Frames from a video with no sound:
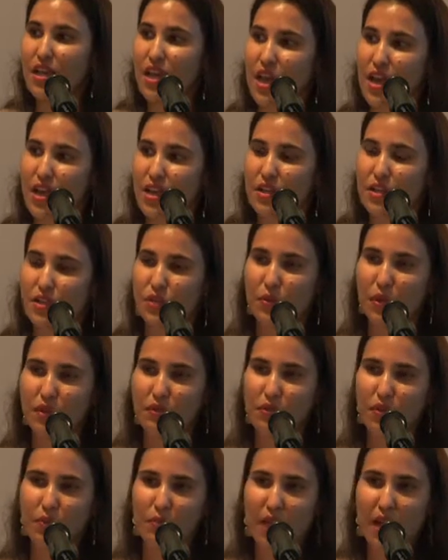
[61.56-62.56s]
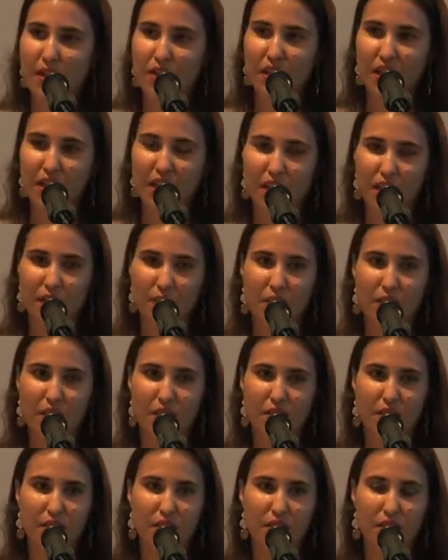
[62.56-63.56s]
And we're from Larrakia,
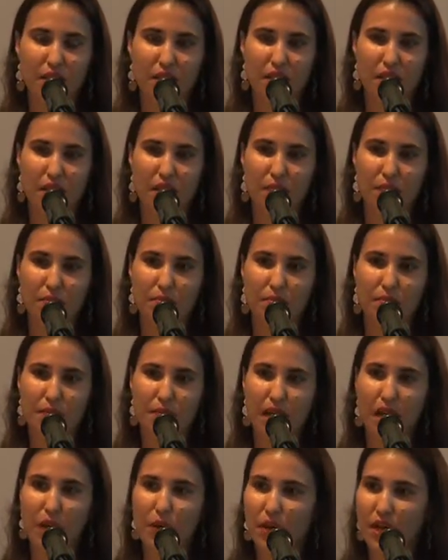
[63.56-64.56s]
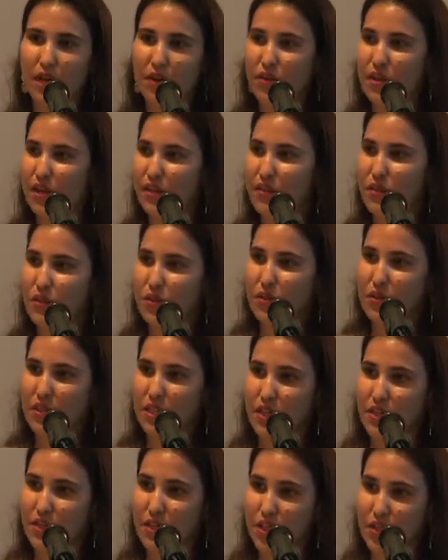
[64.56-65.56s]
which is Darwin area in the Northern
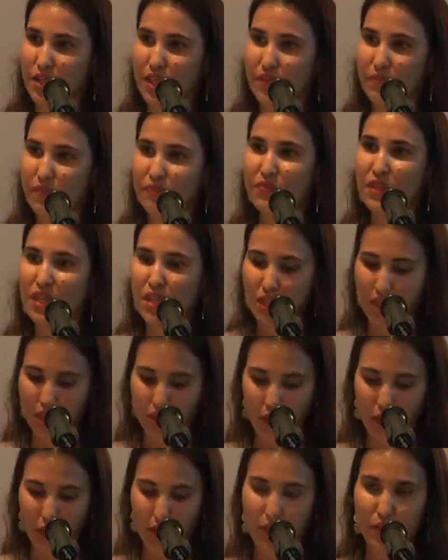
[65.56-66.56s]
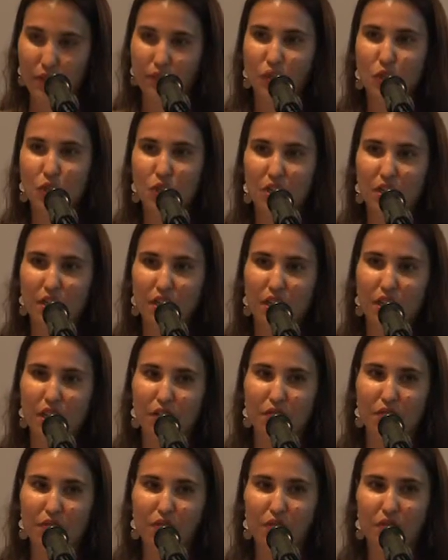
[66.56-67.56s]
Territory. So I was fortunate
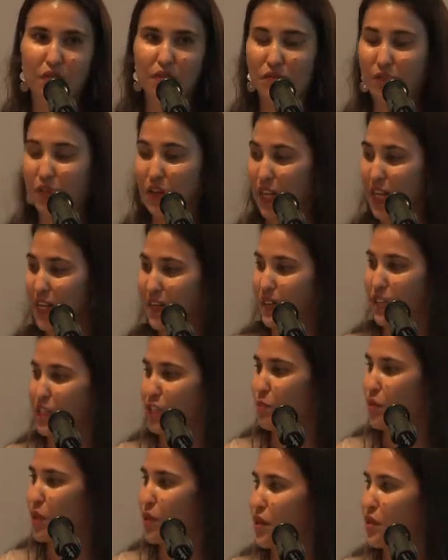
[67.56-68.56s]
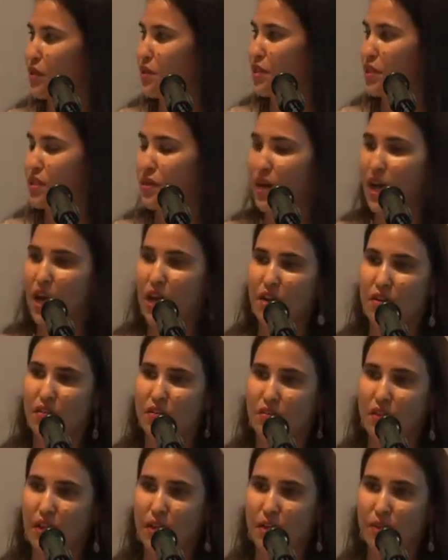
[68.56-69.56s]
enough for Lexi's birth to
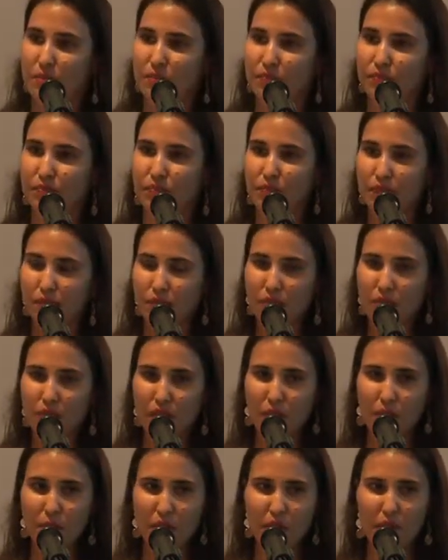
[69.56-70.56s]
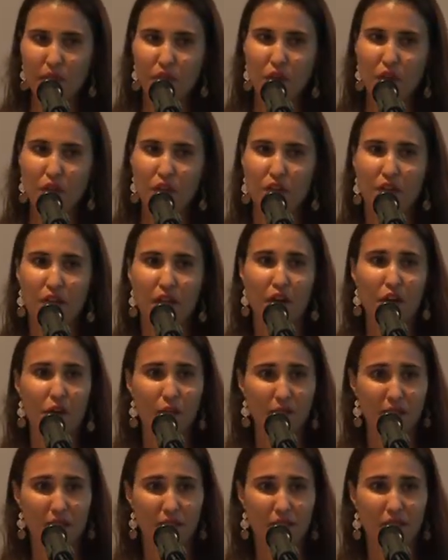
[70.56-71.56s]
have be involved in the
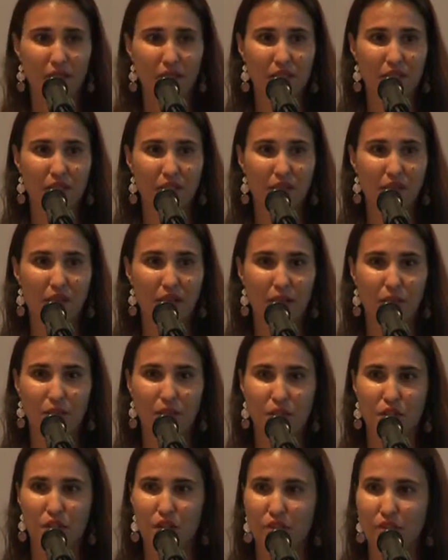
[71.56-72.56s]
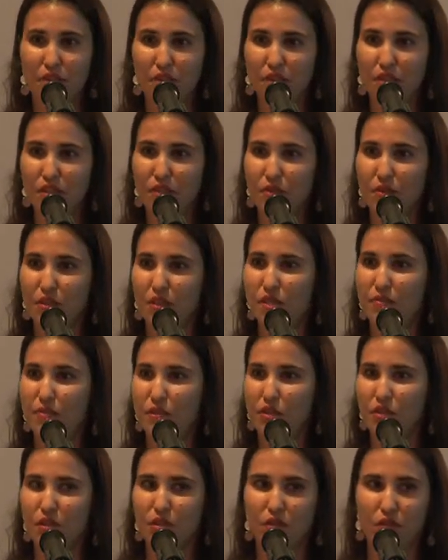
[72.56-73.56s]
Narama service, which I'm
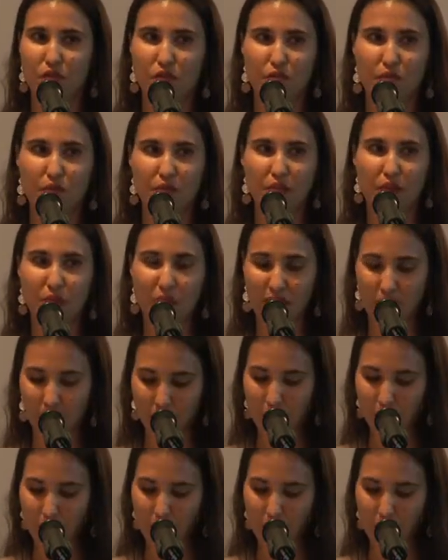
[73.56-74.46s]
sure you're all familiar with.